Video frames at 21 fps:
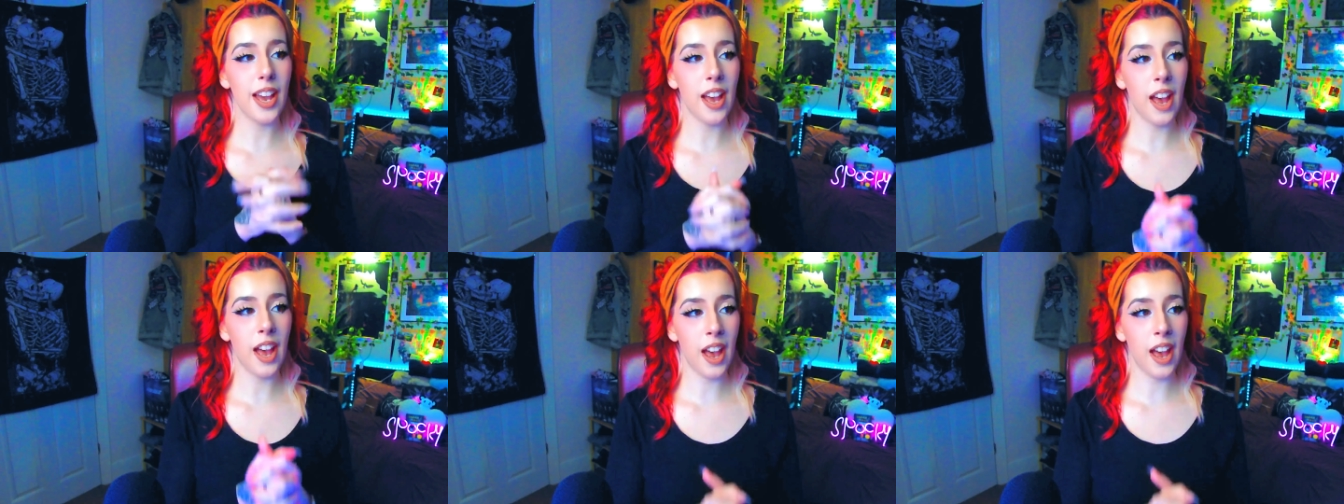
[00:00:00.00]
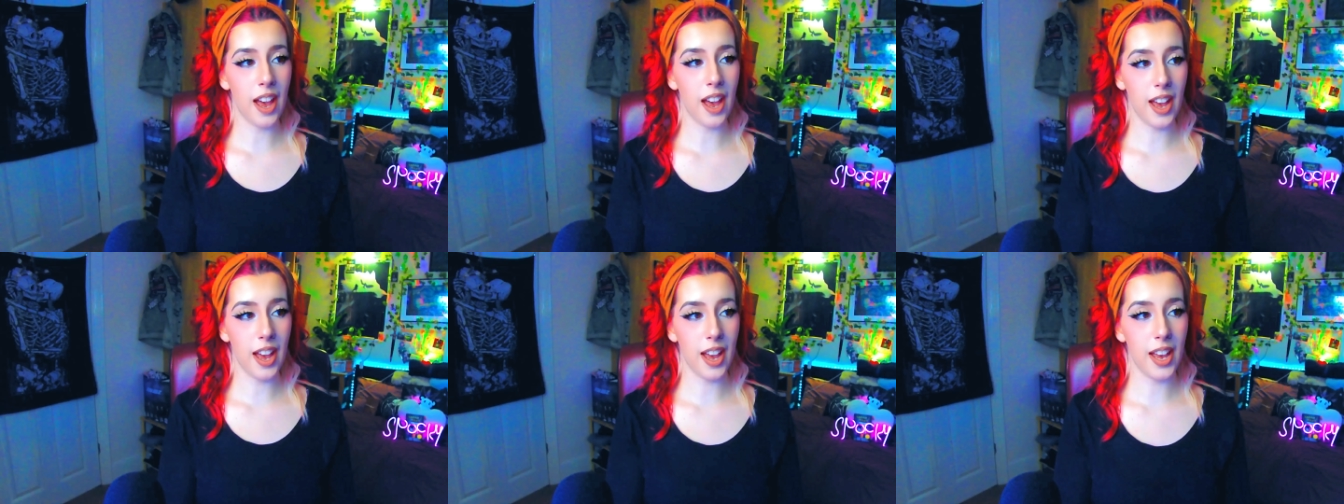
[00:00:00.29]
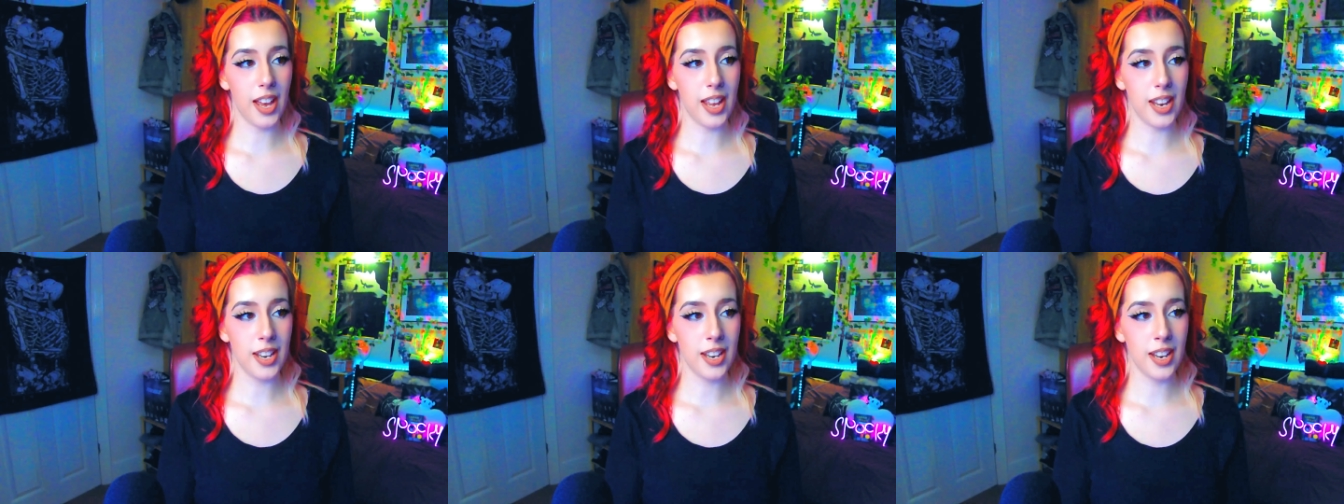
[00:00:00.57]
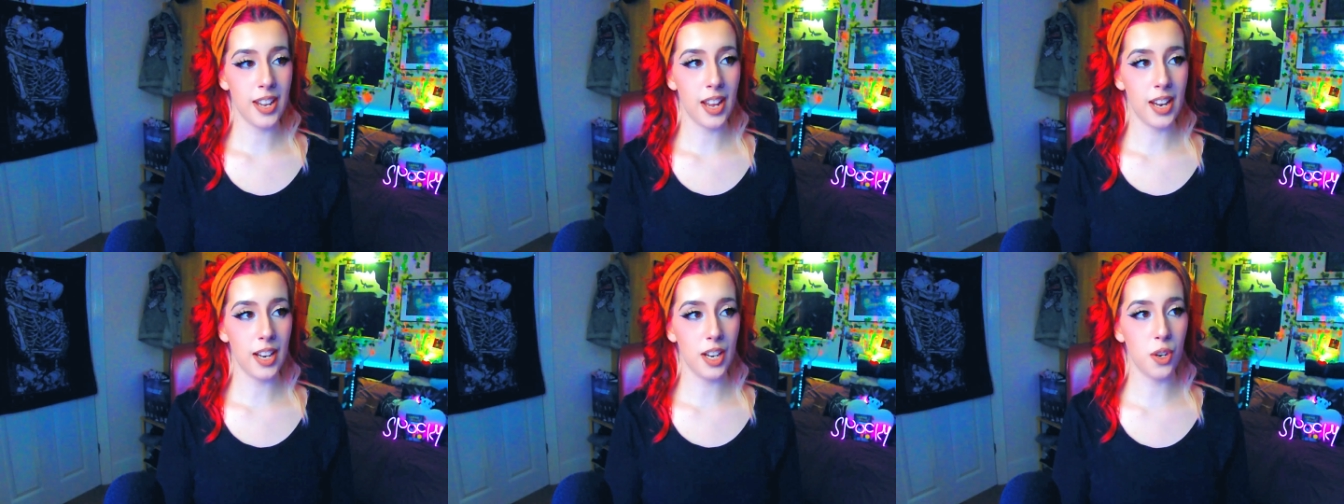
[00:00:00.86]
had
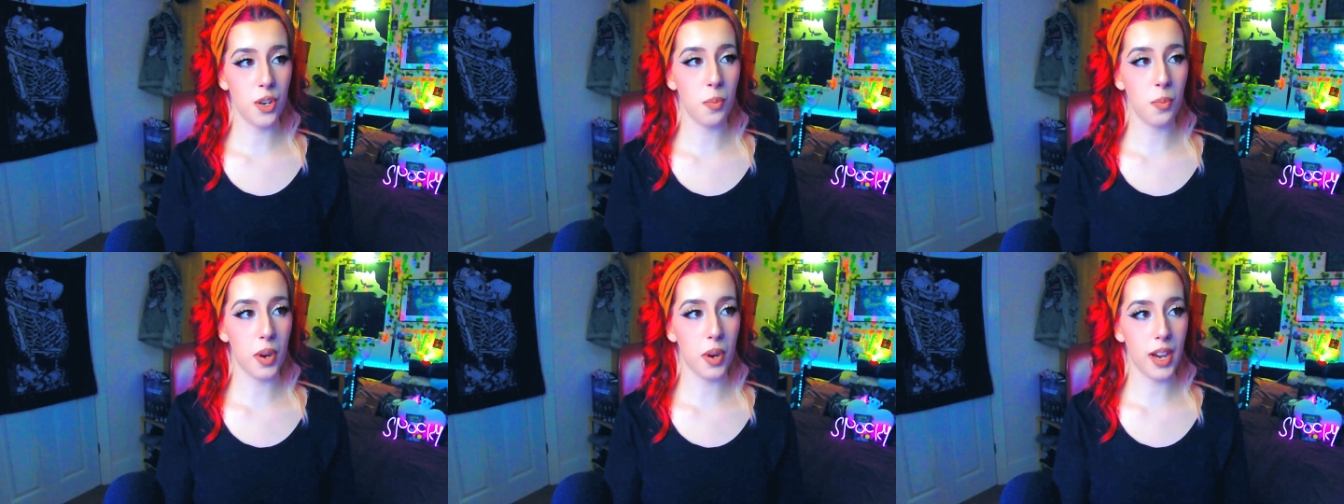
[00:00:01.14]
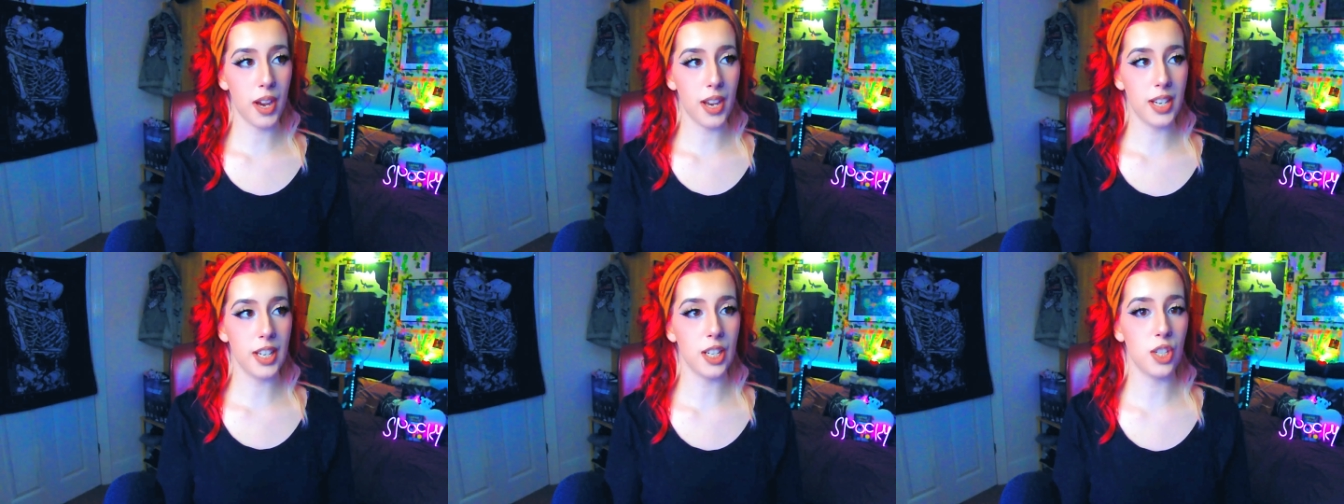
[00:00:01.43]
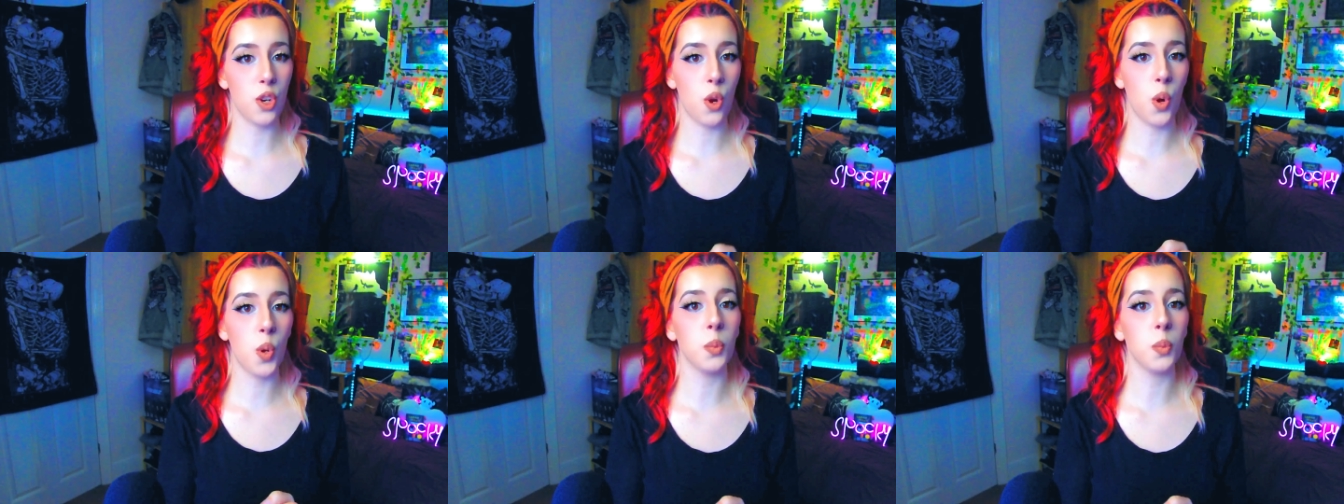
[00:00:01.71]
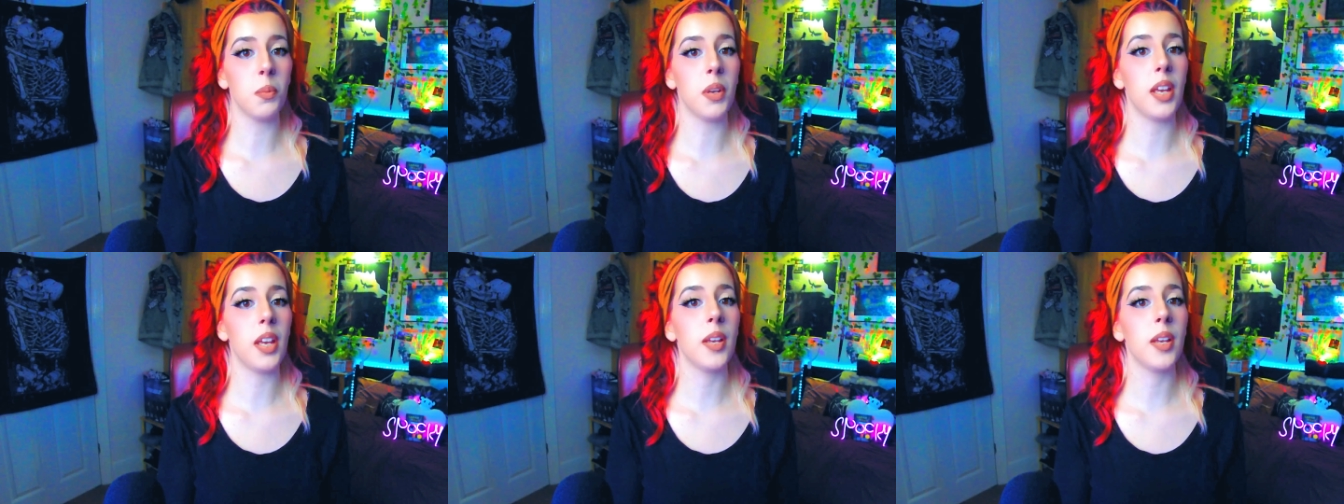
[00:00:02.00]
a little birdie told
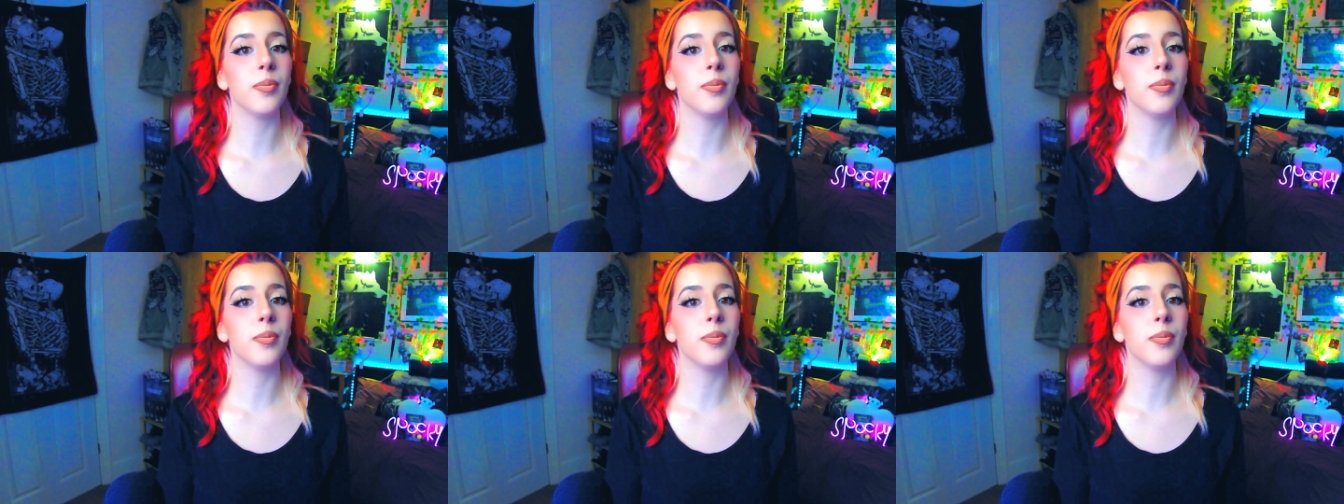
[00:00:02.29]
me